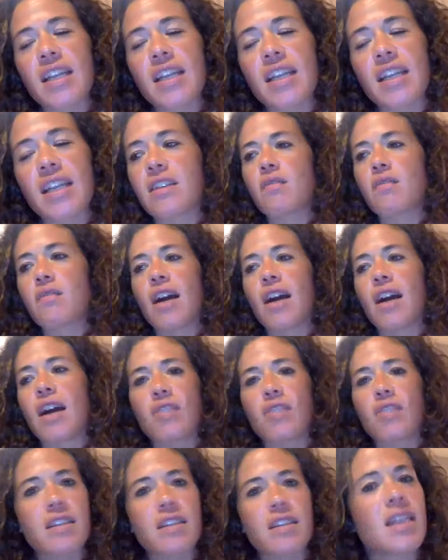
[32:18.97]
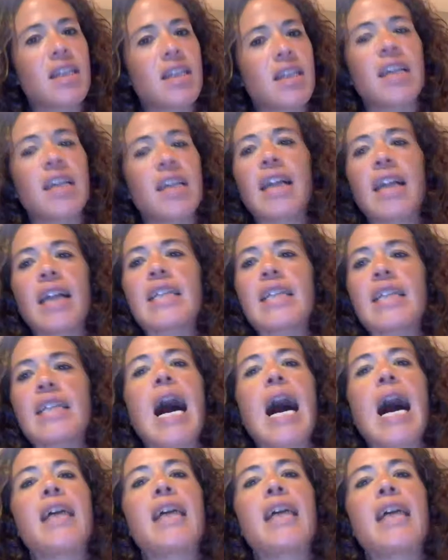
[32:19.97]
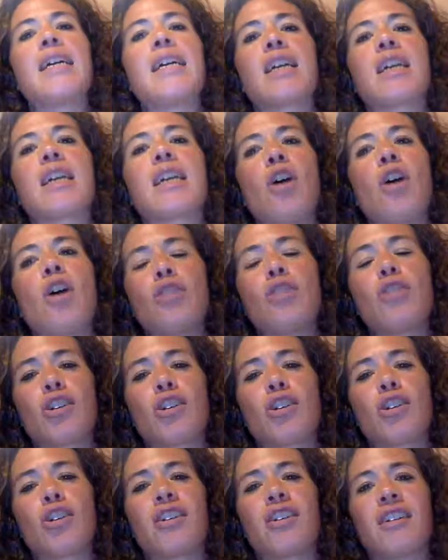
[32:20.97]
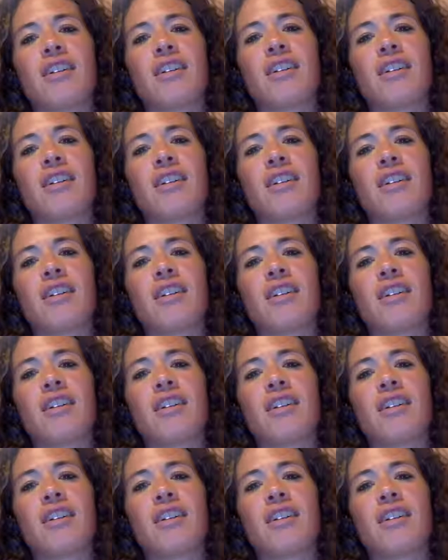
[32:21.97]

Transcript: that is around this diet culture,